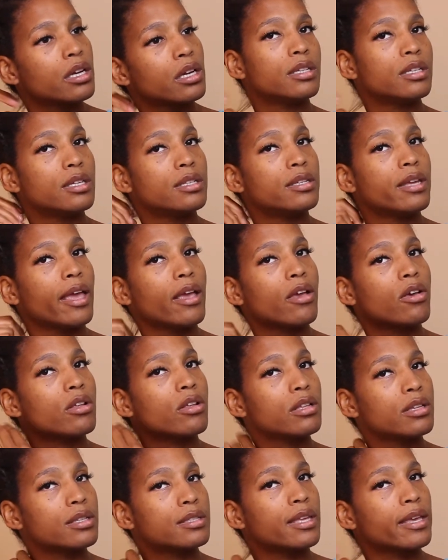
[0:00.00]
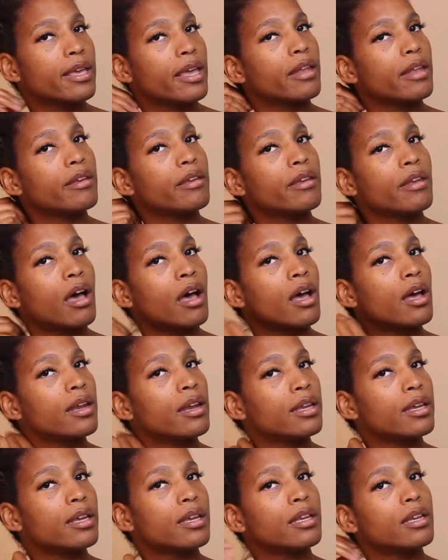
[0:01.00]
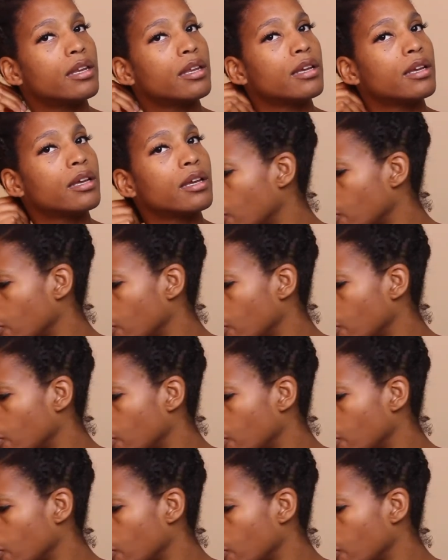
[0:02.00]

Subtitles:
detangle because they get knotted.